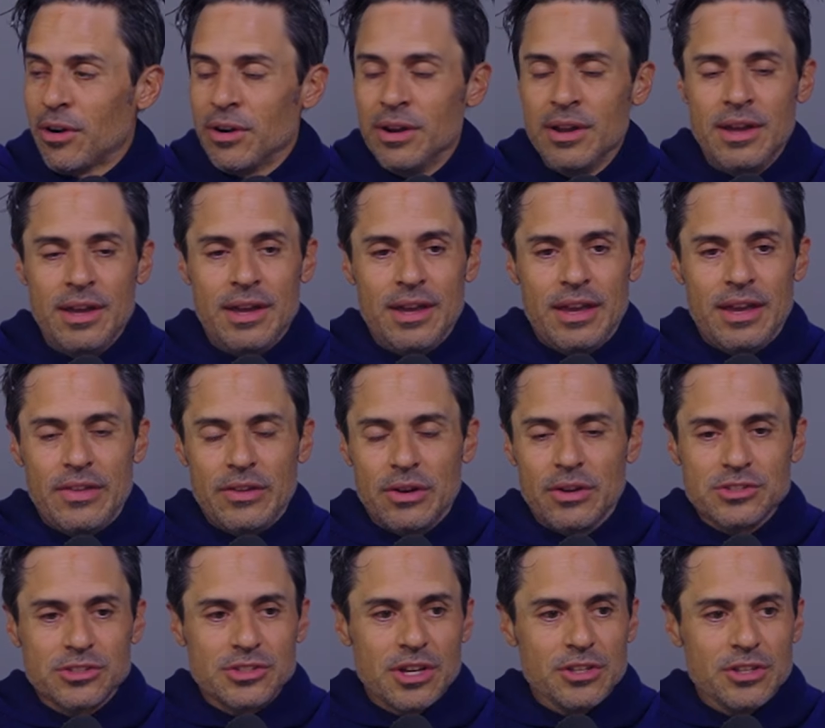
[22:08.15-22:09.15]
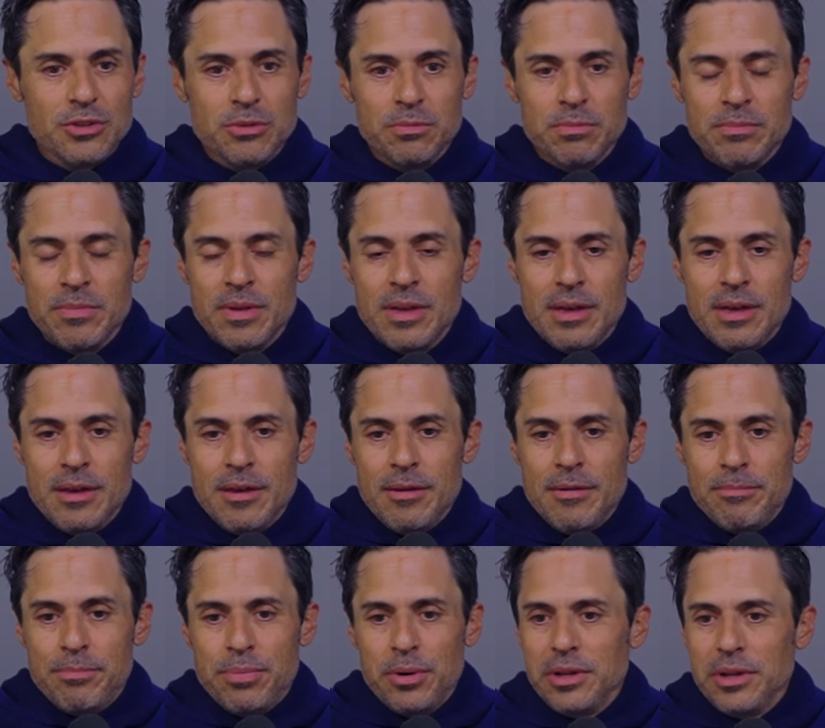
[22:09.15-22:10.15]
And then all of a sudden you
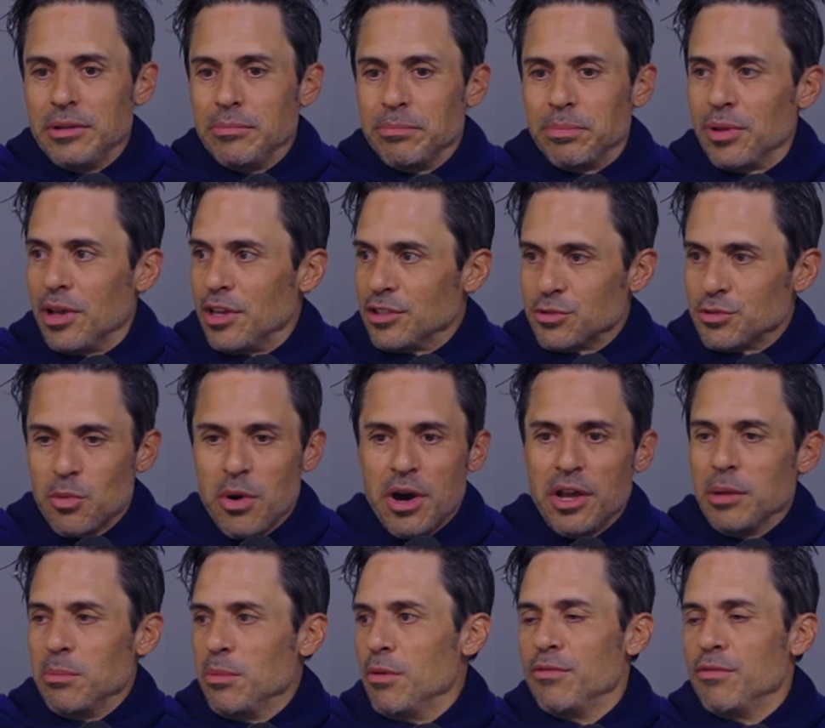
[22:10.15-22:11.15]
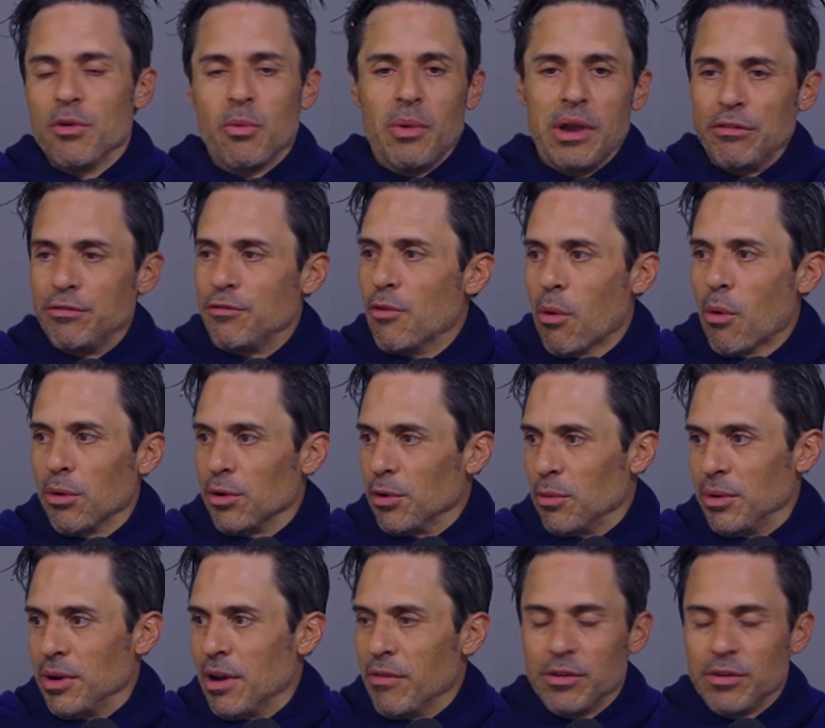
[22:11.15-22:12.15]
put it in +1 and move the weight forward or
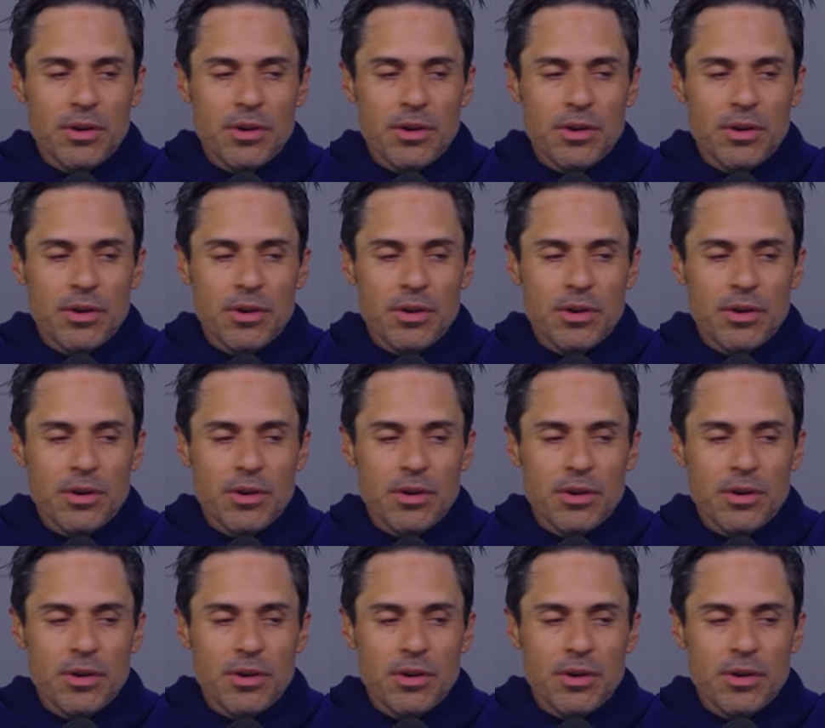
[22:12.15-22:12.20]
whatever,